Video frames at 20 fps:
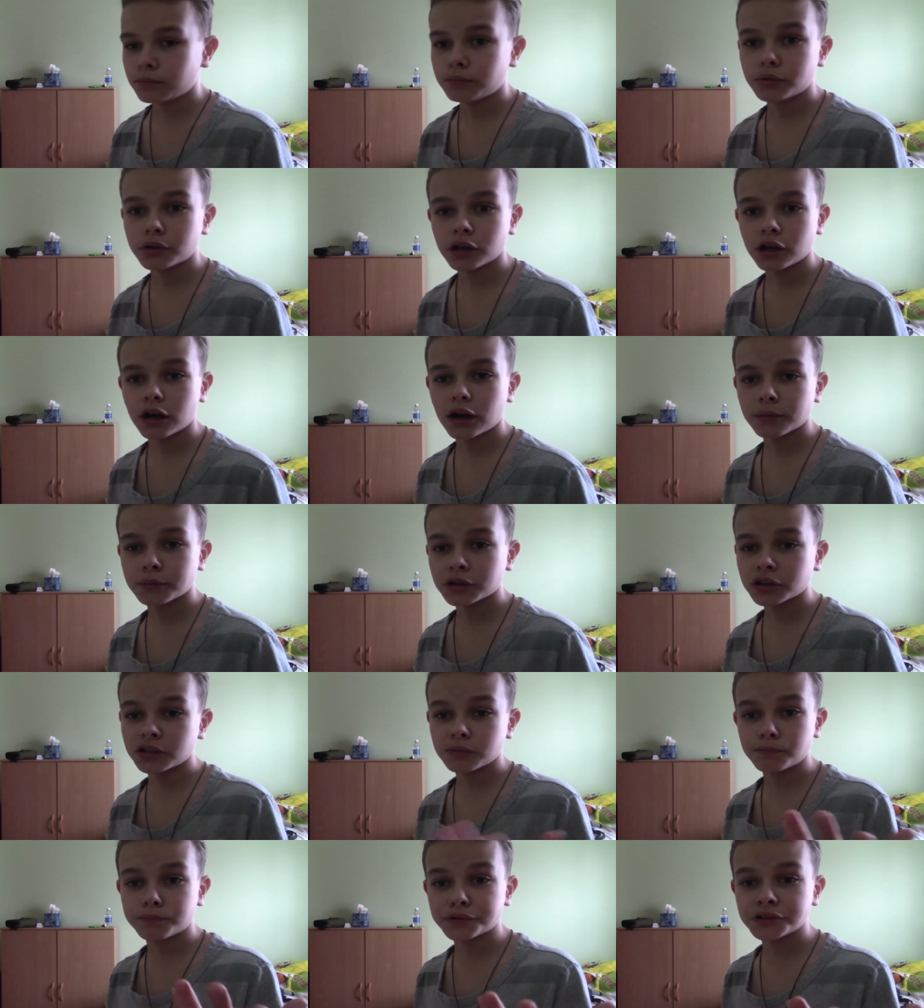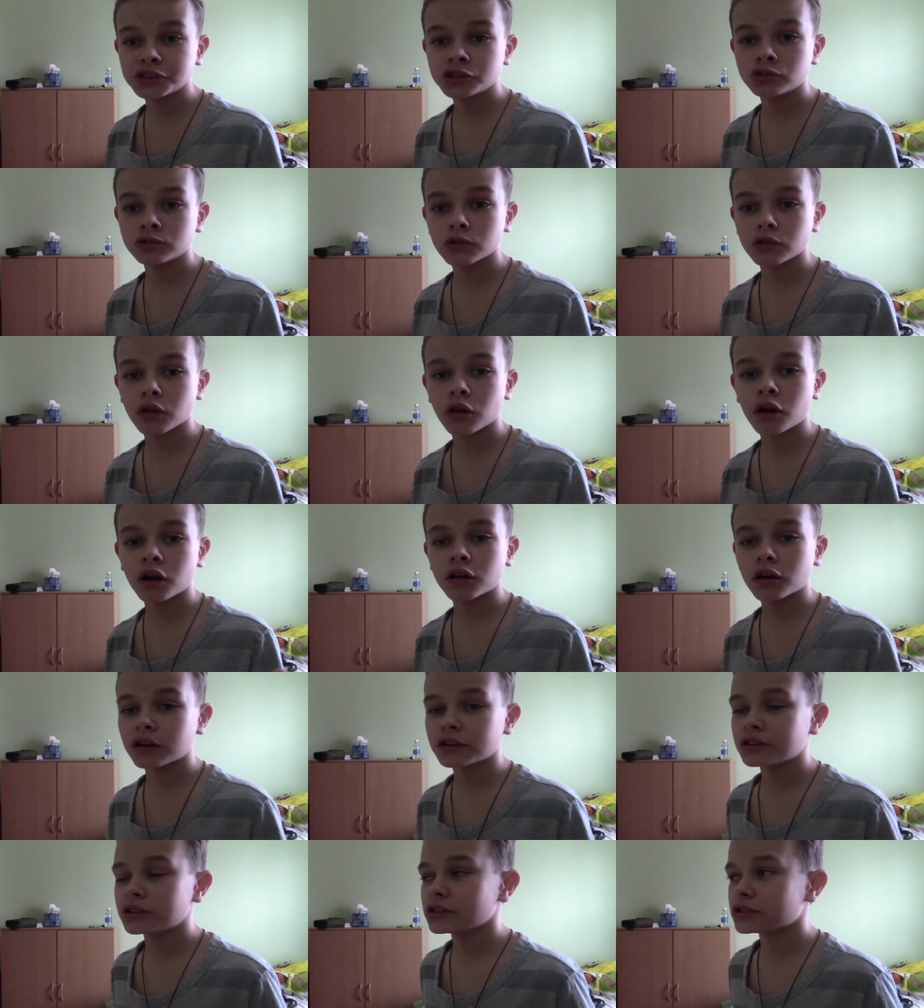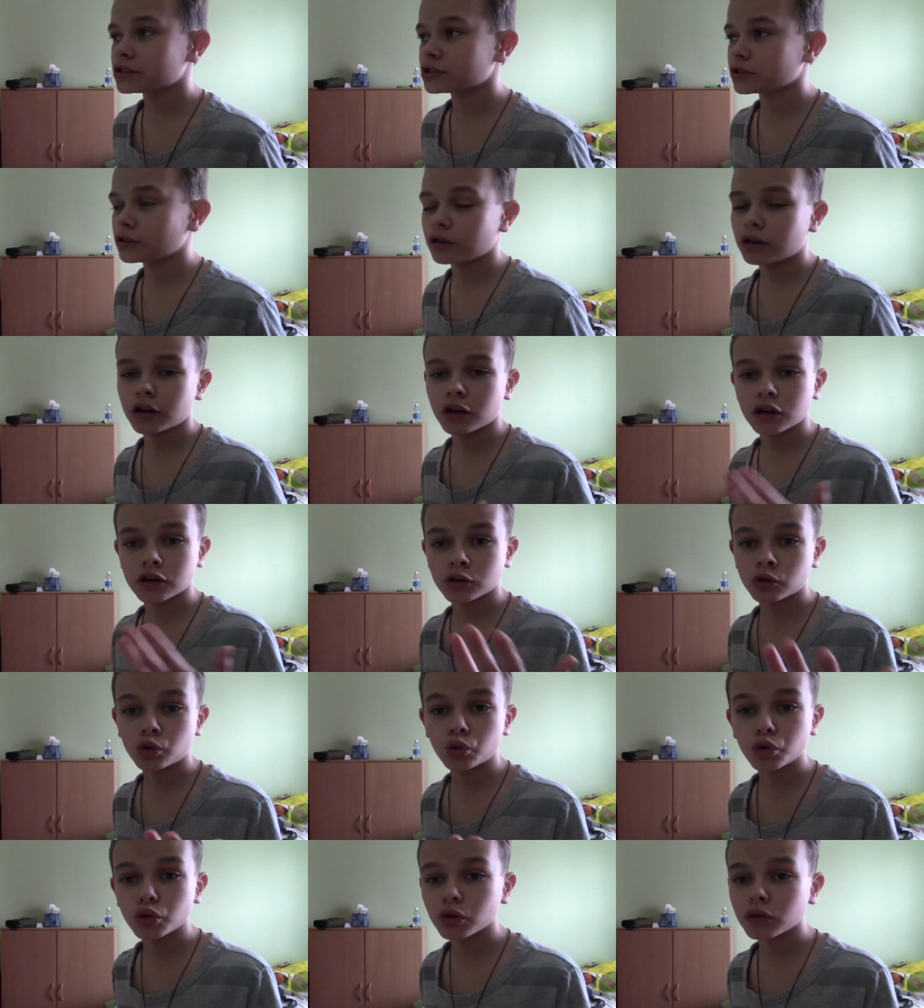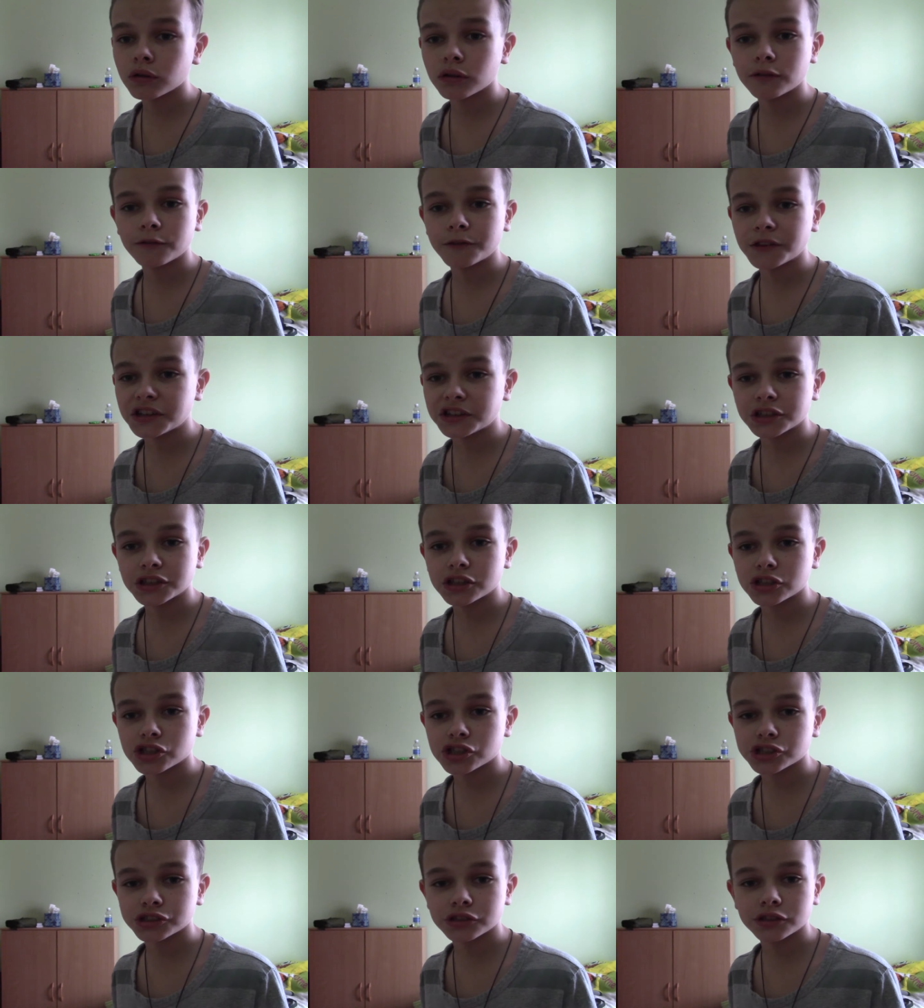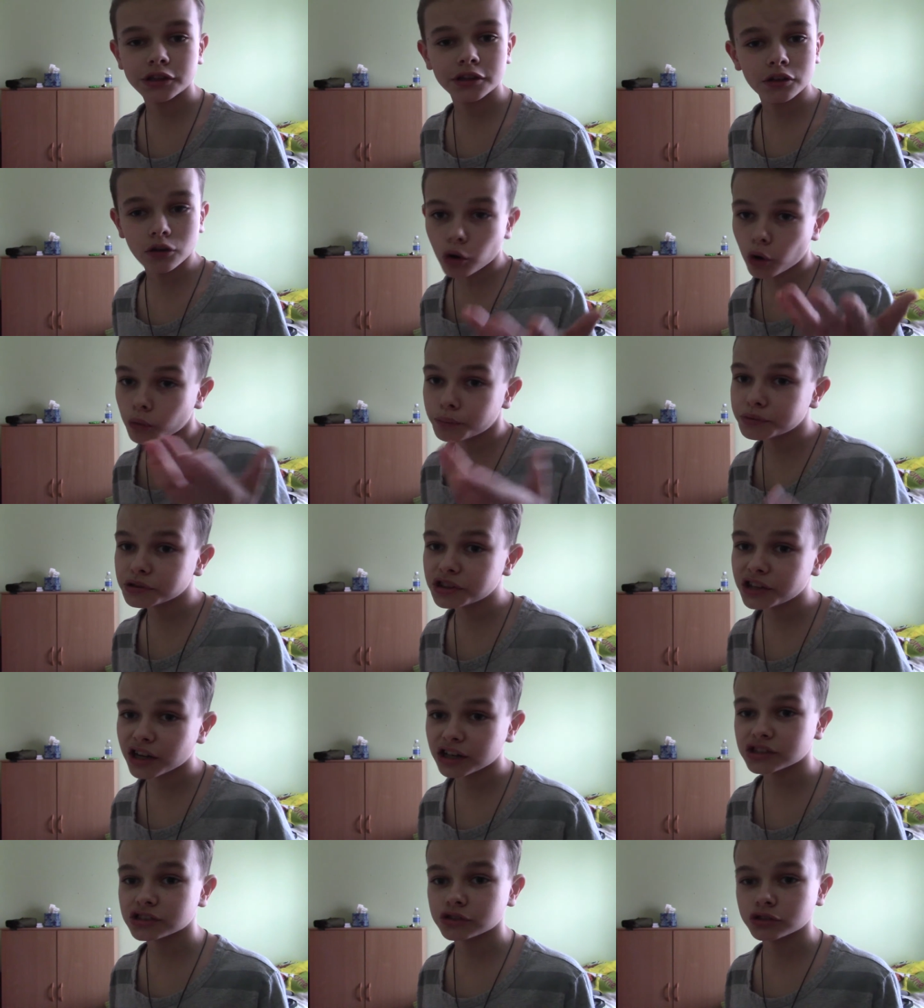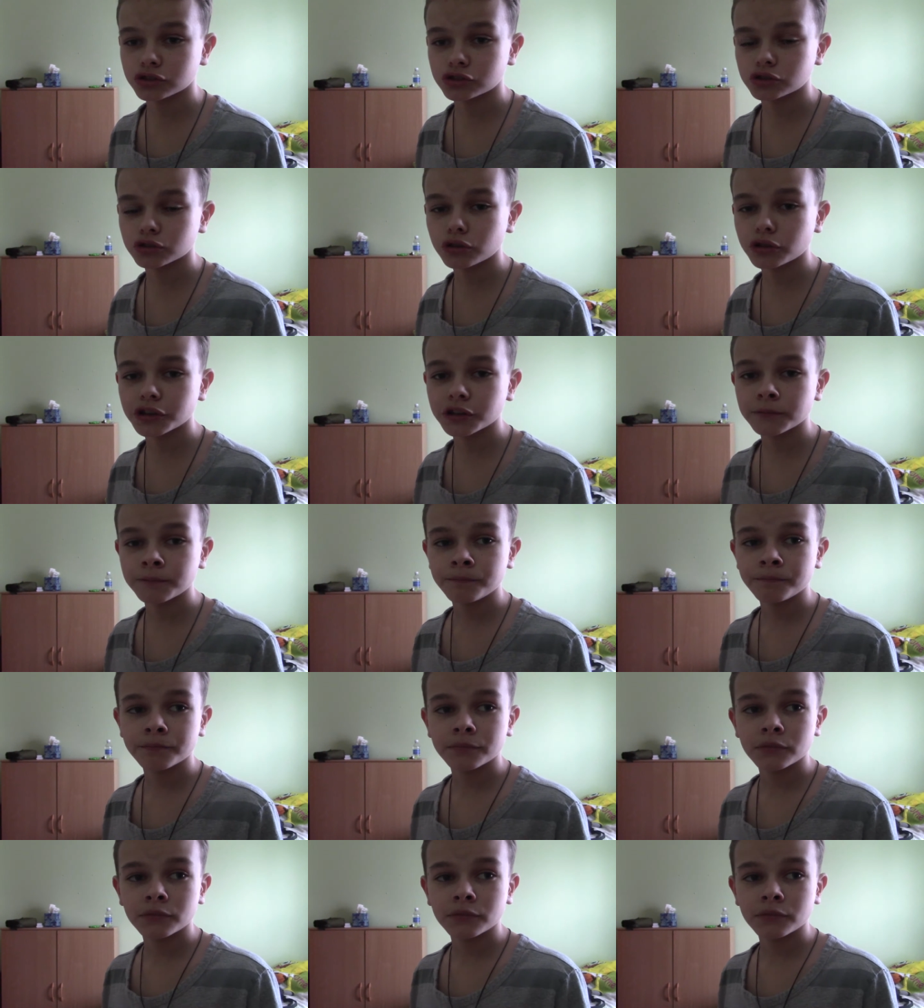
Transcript: But I'm going to bring you along on this uh, cool vacation and hope you guys enjoy